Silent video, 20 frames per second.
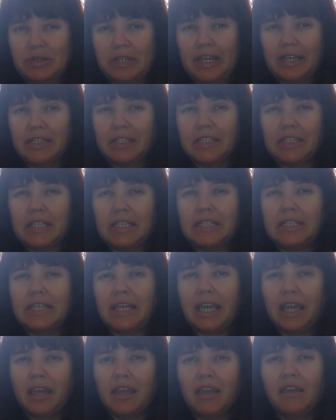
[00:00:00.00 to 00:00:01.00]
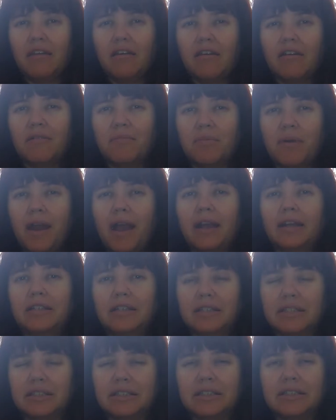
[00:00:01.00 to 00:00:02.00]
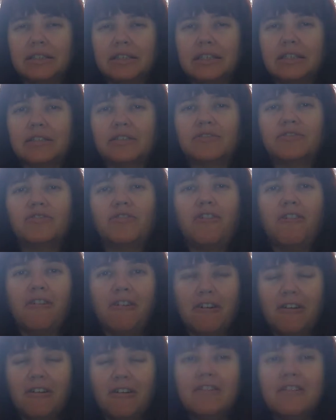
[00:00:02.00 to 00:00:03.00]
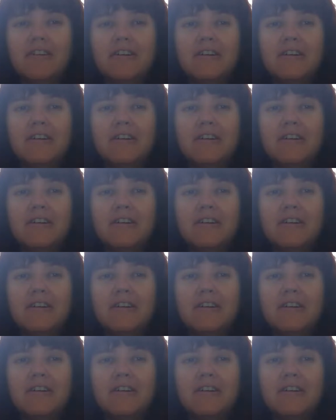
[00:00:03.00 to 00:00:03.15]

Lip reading: And today, our practice is all